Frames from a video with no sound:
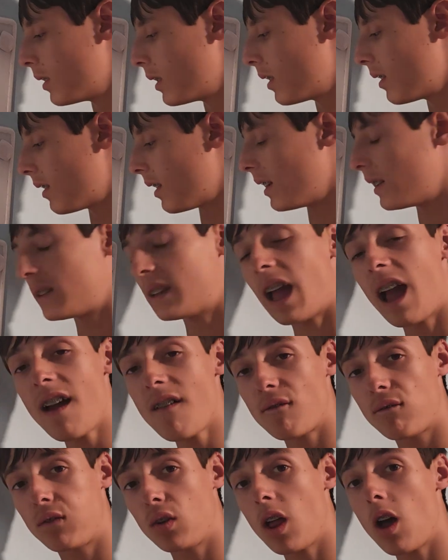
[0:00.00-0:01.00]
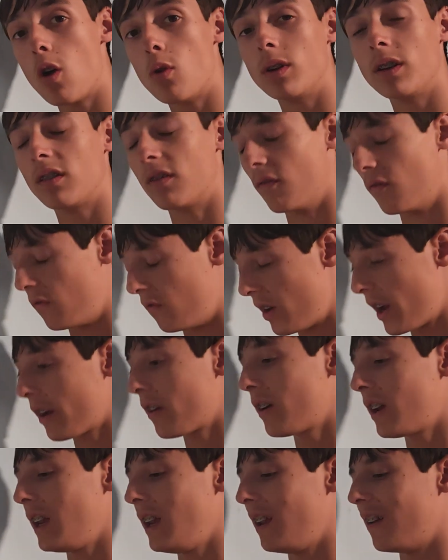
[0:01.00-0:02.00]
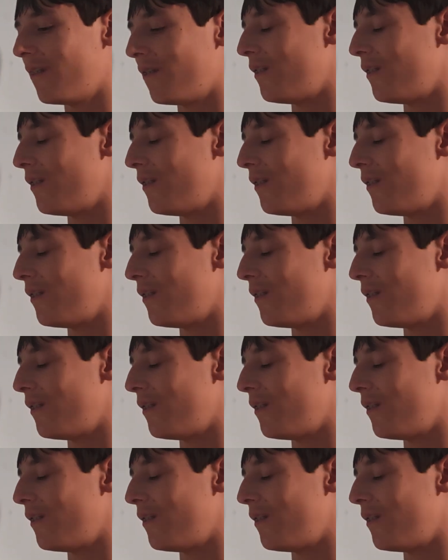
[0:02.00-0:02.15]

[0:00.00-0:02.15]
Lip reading: Because, like, that flow is very,